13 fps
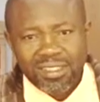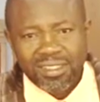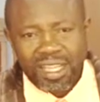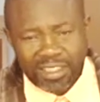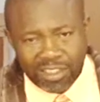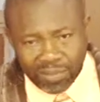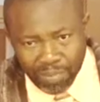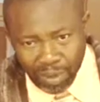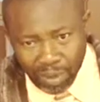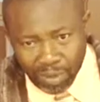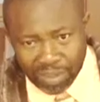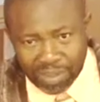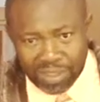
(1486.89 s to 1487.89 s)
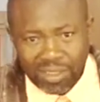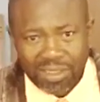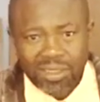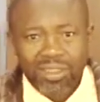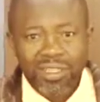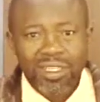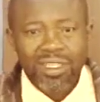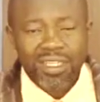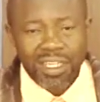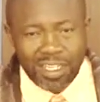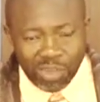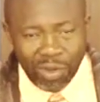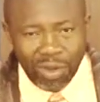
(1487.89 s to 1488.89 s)
that is born
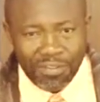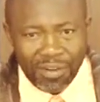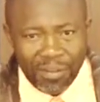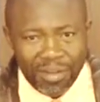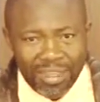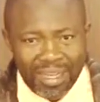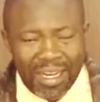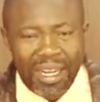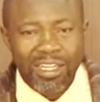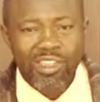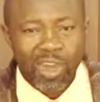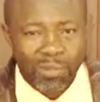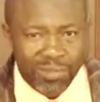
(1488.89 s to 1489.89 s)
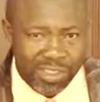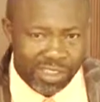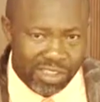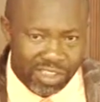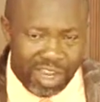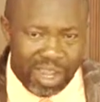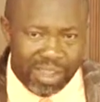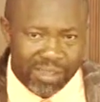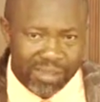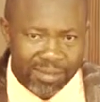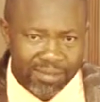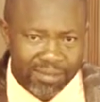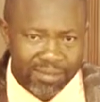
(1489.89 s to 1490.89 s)
into a family and an adopted child.
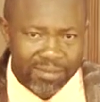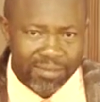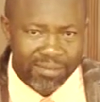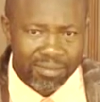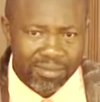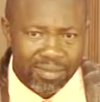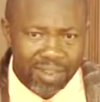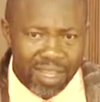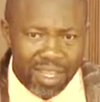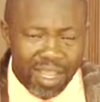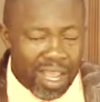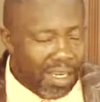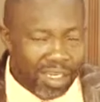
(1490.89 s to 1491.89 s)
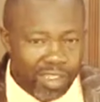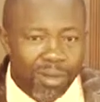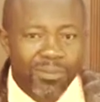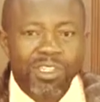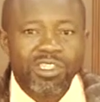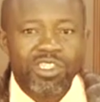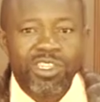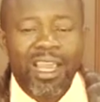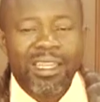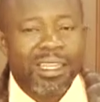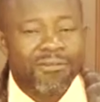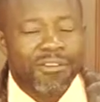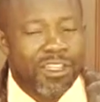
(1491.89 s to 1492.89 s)
An adopted
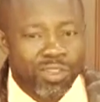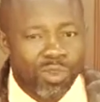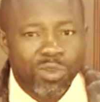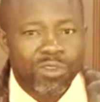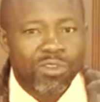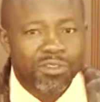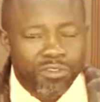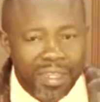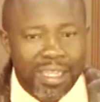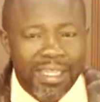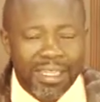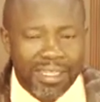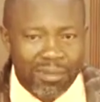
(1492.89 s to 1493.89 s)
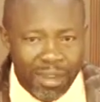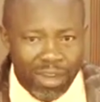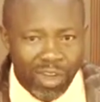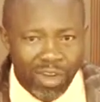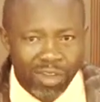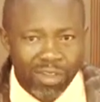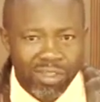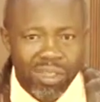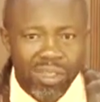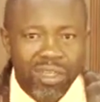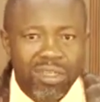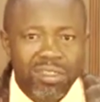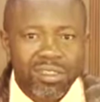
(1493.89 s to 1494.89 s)
child, if they don't feel that they belong,
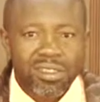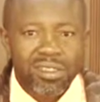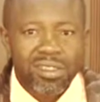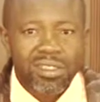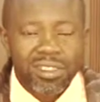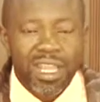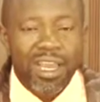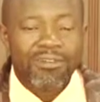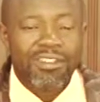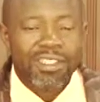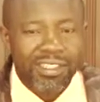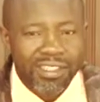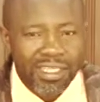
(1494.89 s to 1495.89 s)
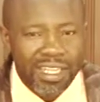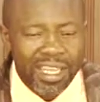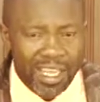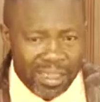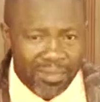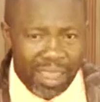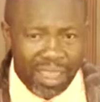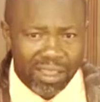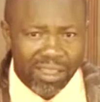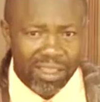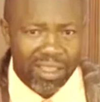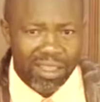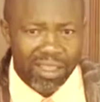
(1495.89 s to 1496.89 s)
they have to sneak and beg.
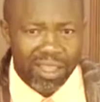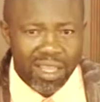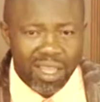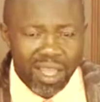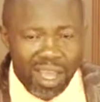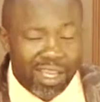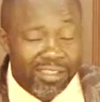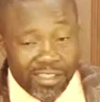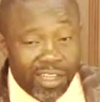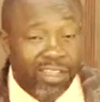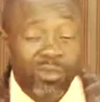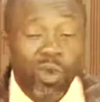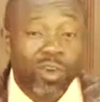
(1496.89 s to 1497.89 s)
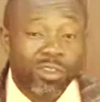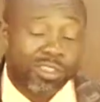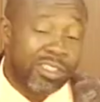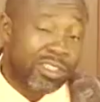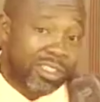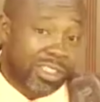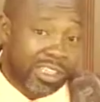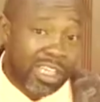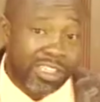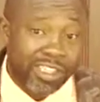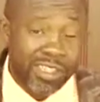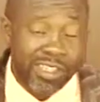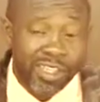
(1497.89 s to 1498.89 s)
A son walks into the
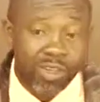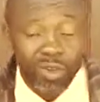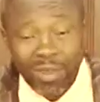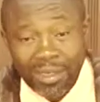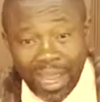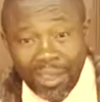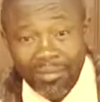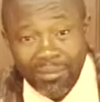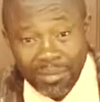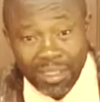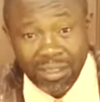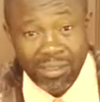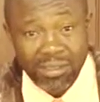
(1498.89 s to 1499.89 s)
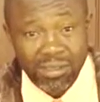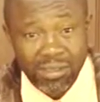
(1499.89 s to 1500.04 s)
kitchen and they go and have a meal.